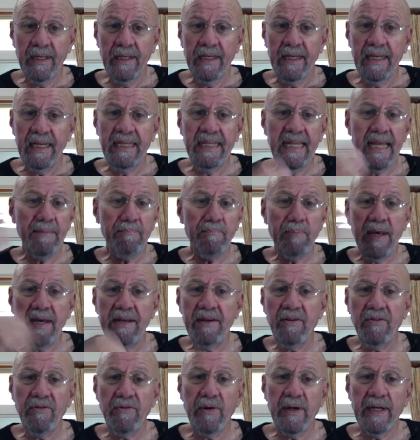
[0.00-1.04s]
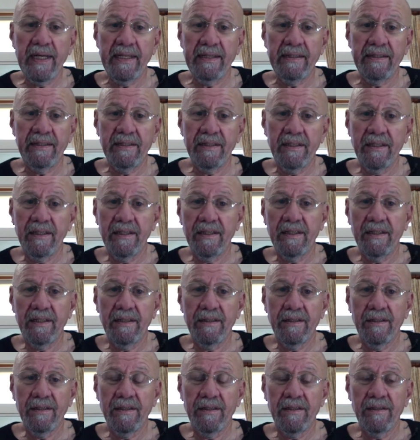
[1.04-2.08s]
And they penetrate,
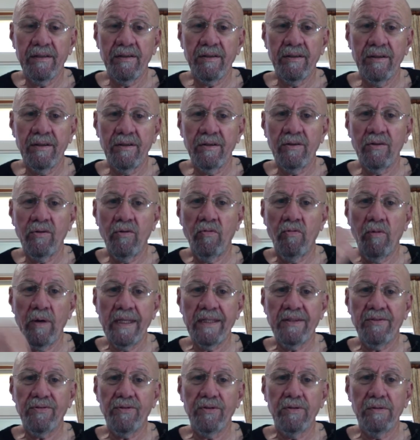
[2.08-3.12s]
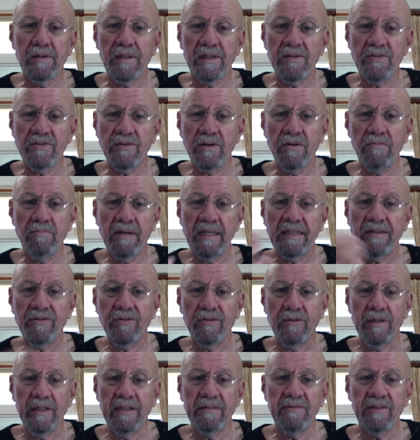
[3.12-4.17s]
go right through us, go right
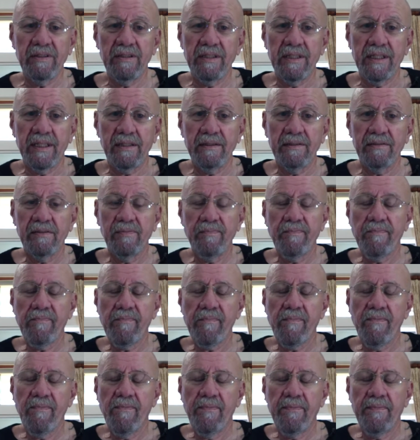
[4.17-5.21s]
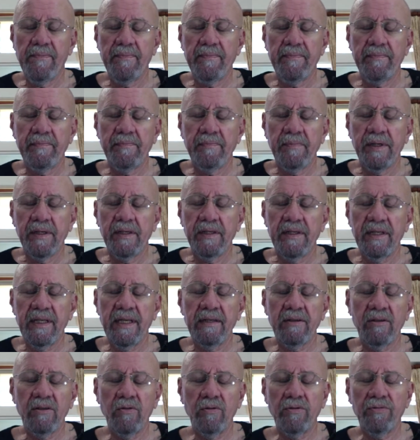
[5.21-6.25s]
through everything,
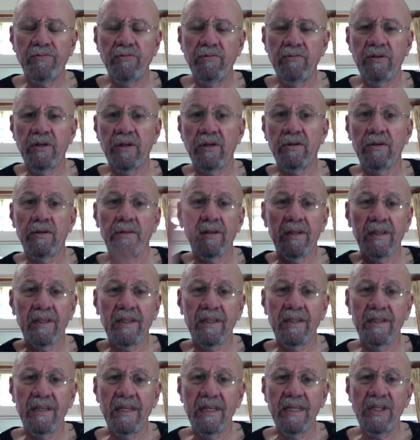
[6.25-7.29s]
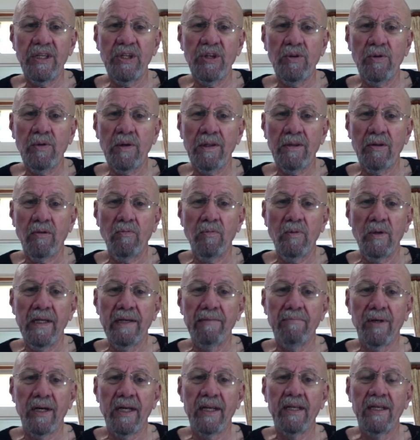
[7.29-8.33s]
and go through the earth and continue on the way.
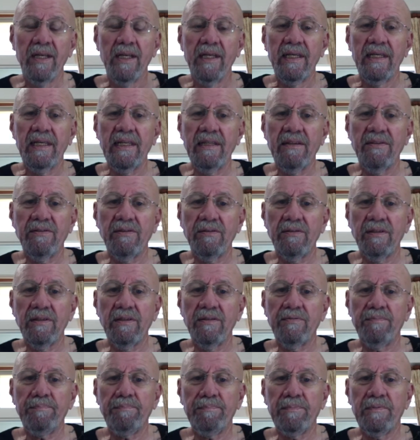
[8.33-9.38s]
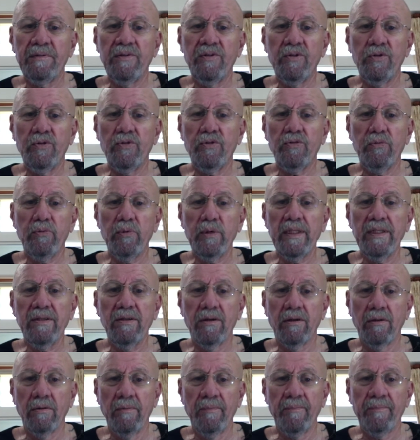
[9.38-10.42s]
But it's this
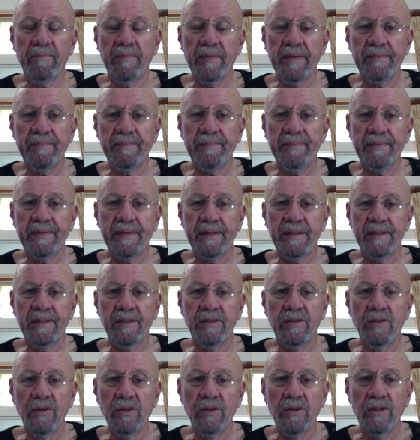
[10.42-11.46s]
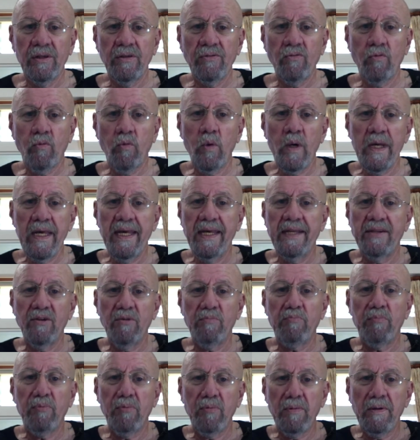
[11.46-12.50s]
neutrino is a way to
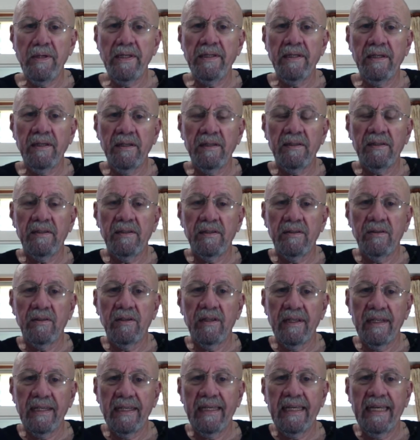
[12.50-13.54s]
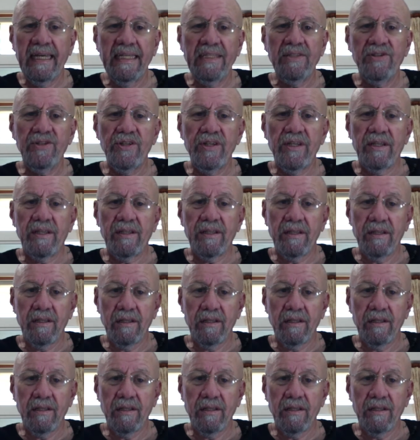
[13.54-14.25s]
bring ancient